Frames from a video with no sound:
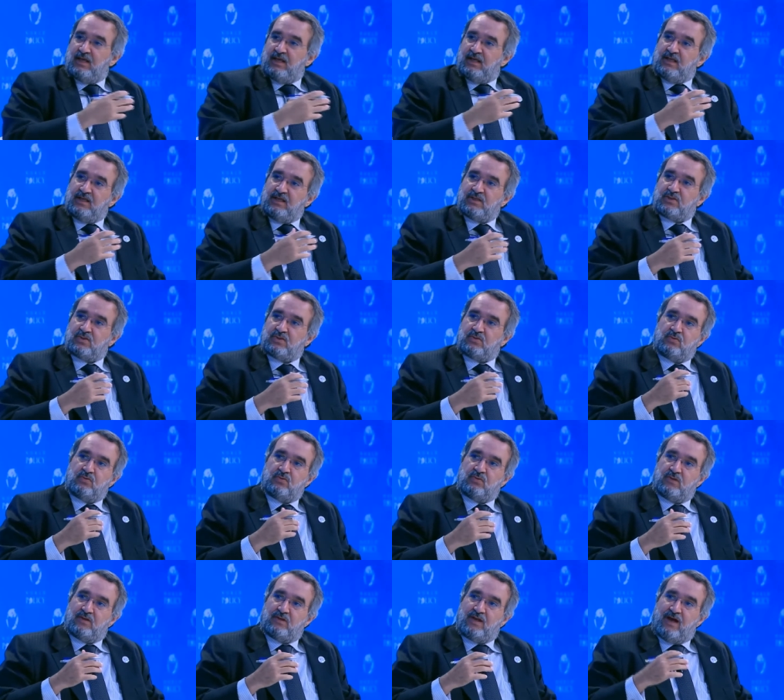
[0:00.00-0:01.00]
is
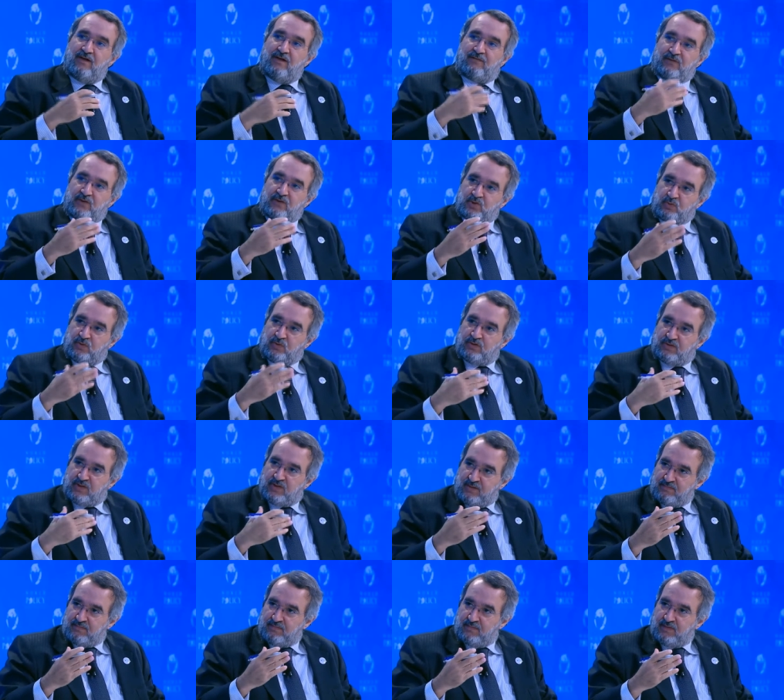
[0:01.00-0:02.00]
to leverage with
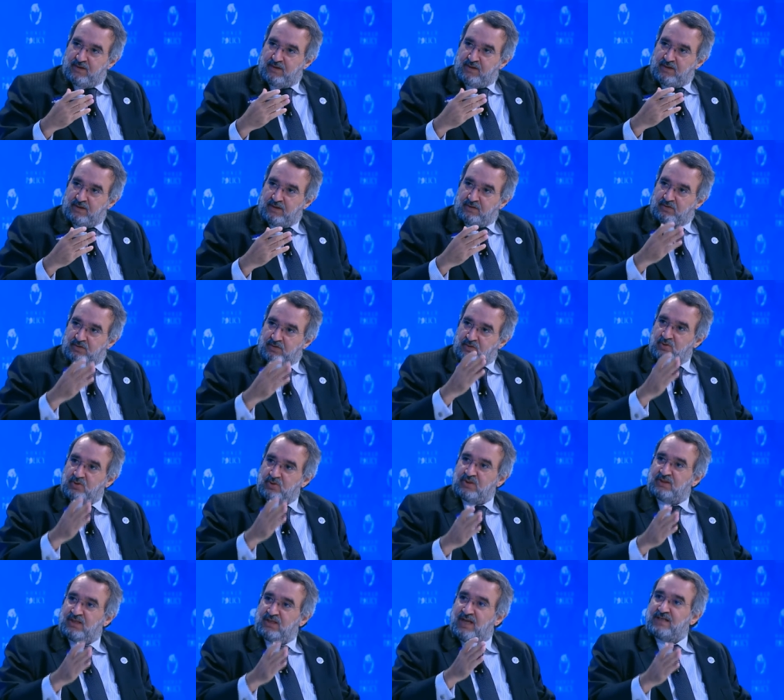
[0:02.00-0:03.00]
them, to use
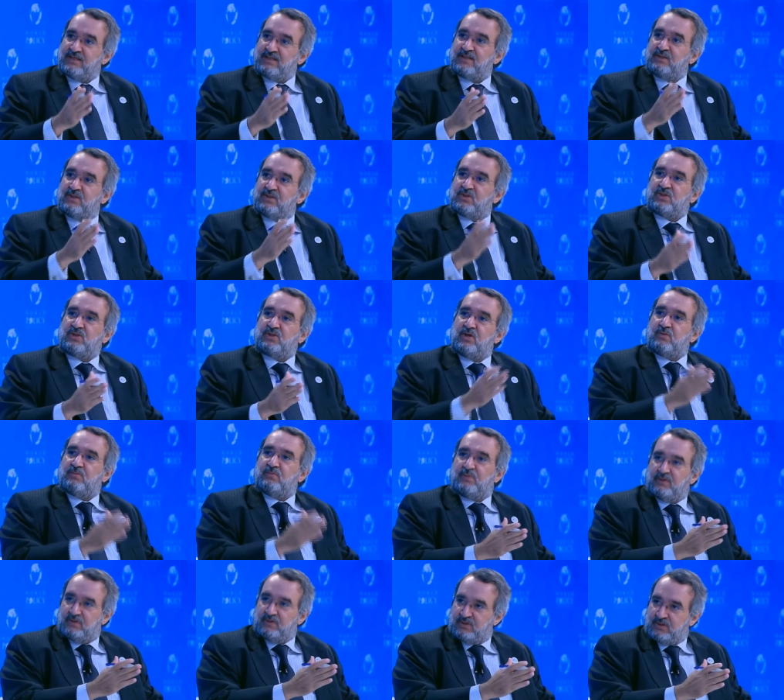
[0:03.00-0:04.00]
it as a
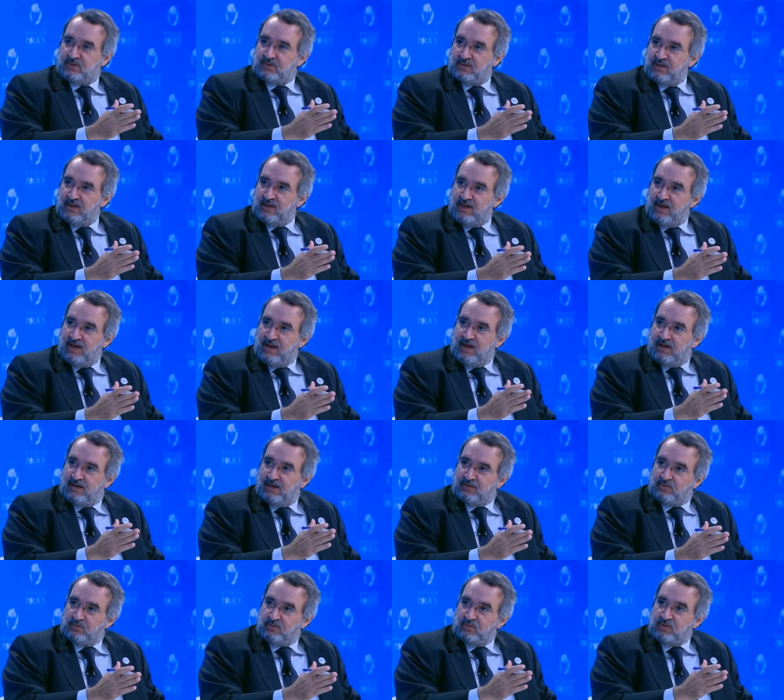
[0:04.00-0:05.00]
disturbance
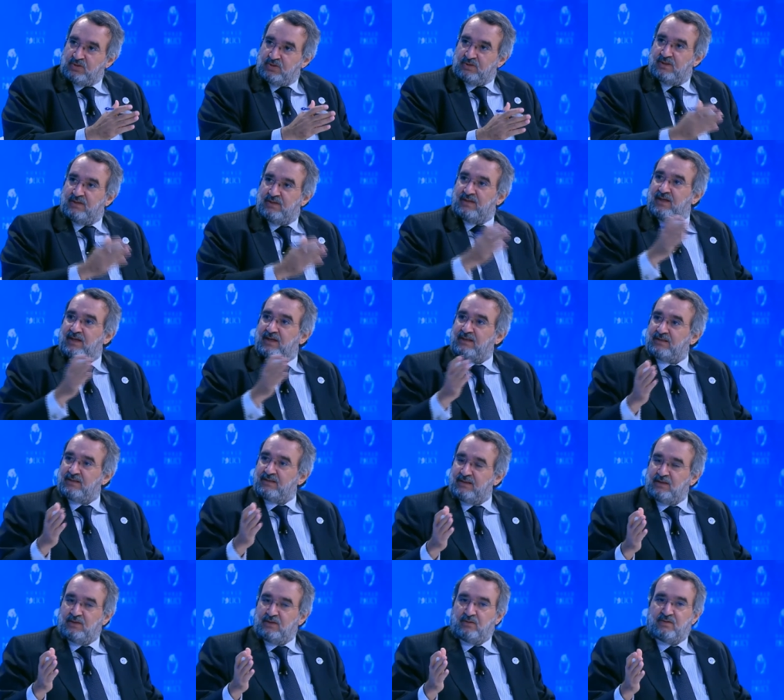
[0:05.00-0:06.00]
tools that,
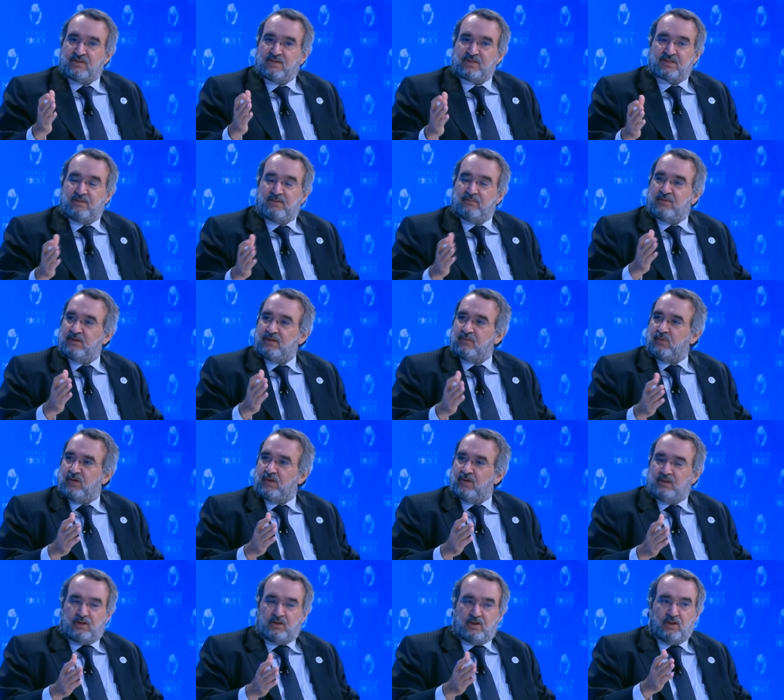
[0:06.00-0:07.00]
the same thing,
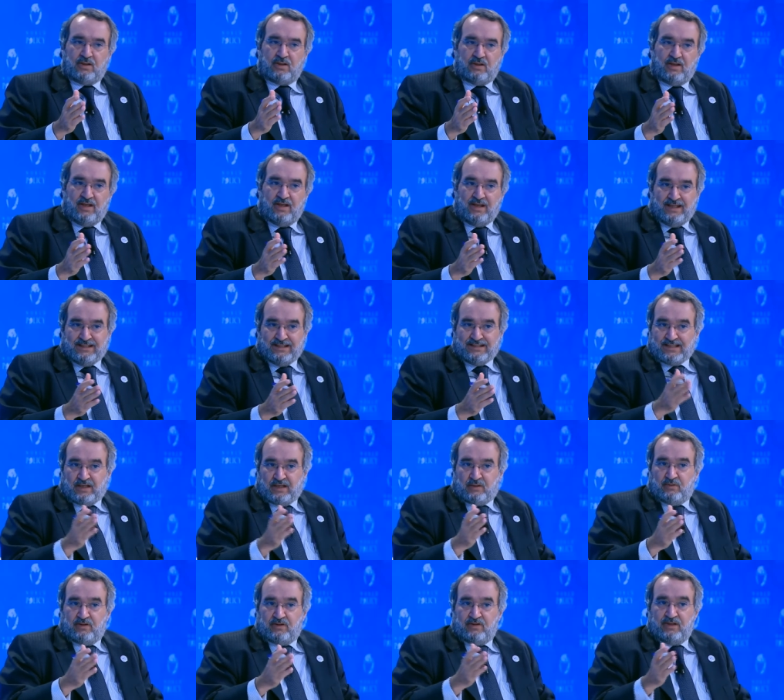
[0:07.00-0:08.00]
it's
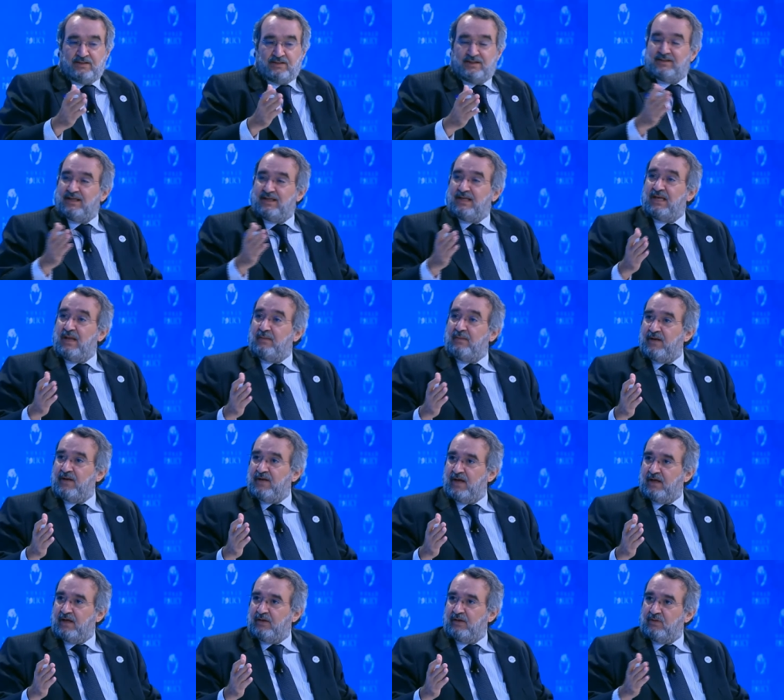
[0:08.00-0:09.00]
like what they did in
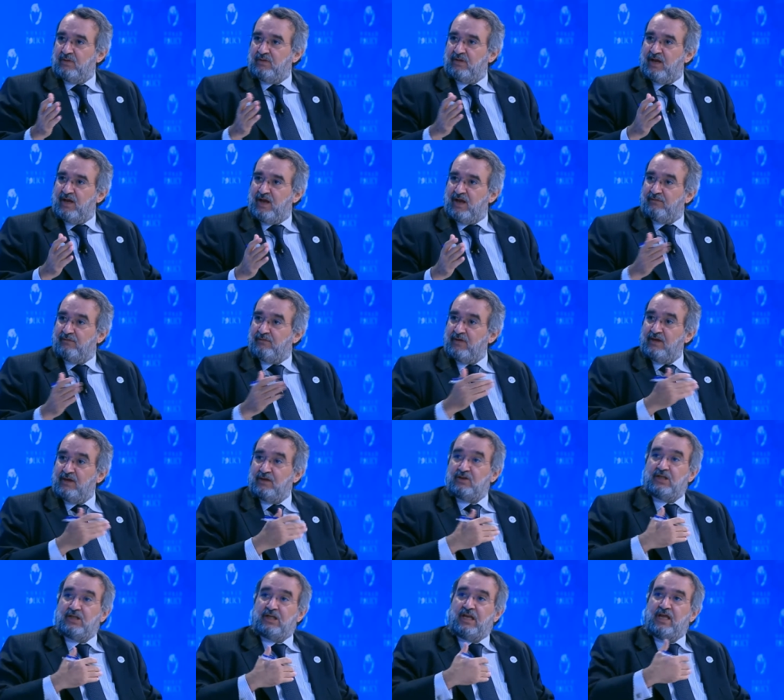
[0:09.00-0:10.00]
Lebanon when they have
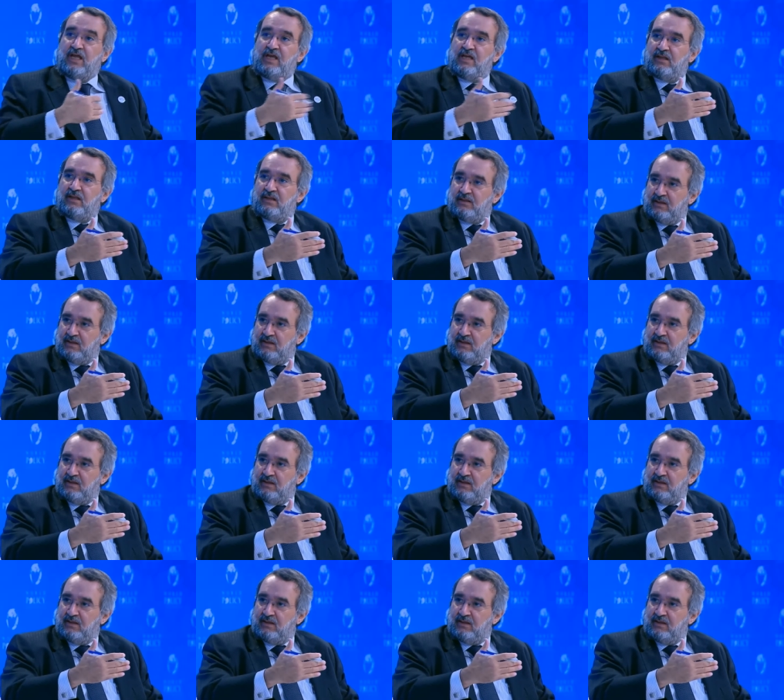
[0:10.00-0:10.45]
delayed